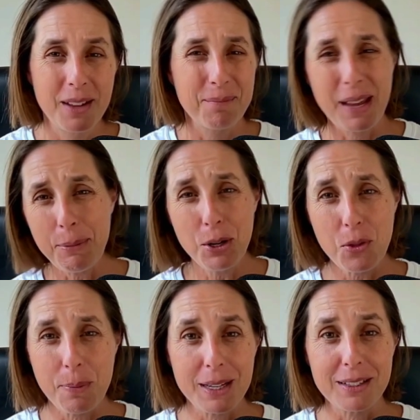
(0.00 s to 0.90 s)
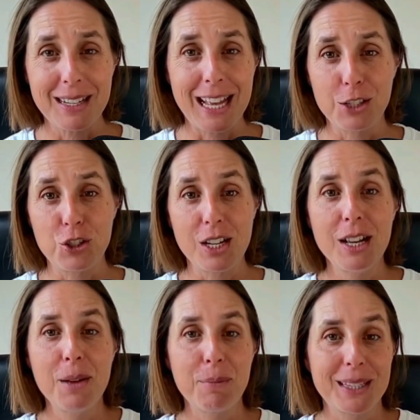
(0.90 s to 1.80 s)
Maybe not the best analogy,
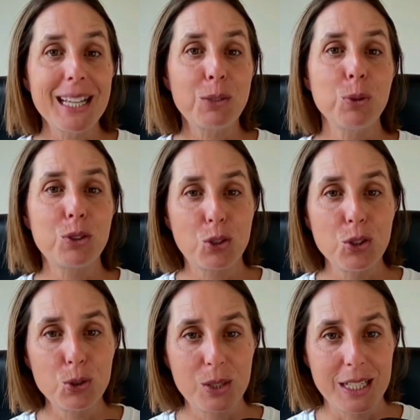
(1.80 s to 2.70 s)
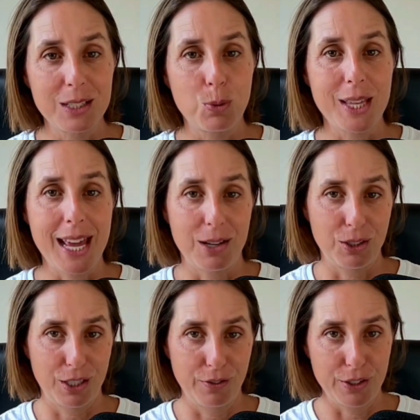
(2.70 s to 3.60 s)
but that's what Google does without
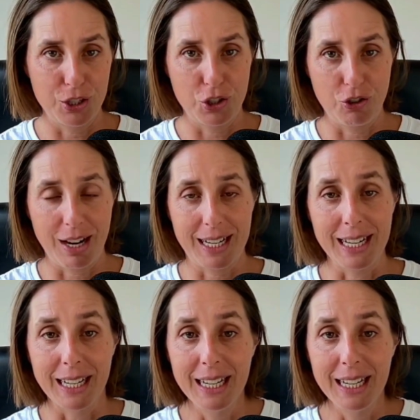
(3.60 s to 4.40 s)
conversion tracking.